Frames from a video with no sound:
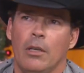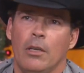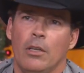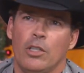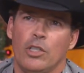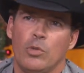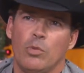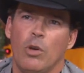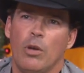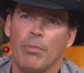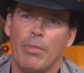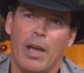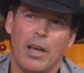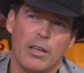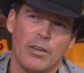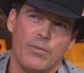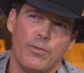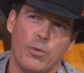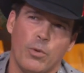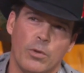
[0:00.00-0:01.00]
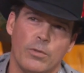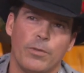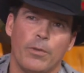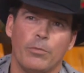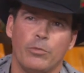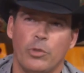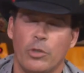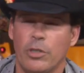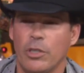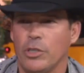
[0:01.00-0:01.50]
swung back and forth
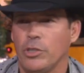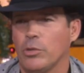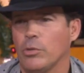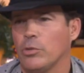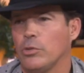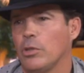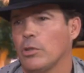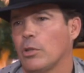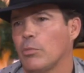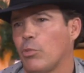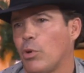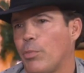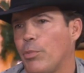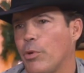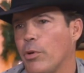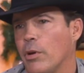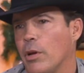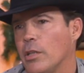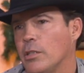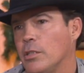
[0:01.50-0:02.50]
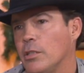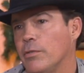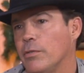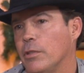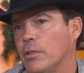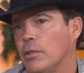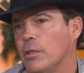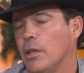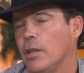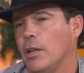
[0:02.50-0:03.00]
from traditional to a little more progressive,
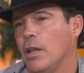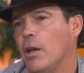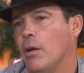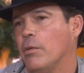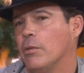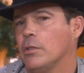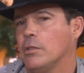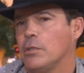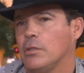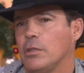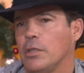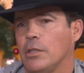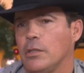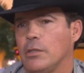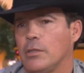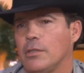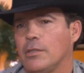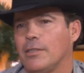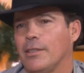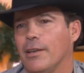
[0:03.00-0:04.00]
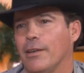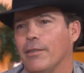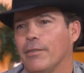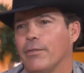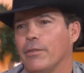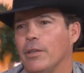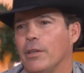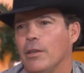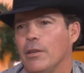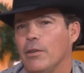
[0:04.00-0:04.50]
and, and now it's it's uh,
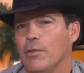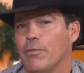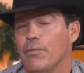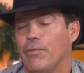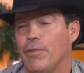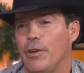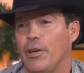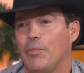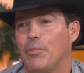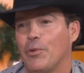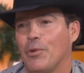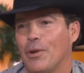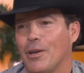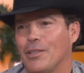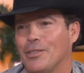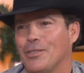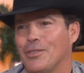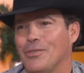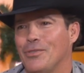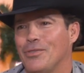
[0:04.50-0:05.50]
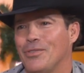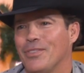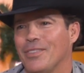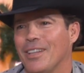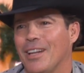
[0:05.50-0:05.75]
very progressive.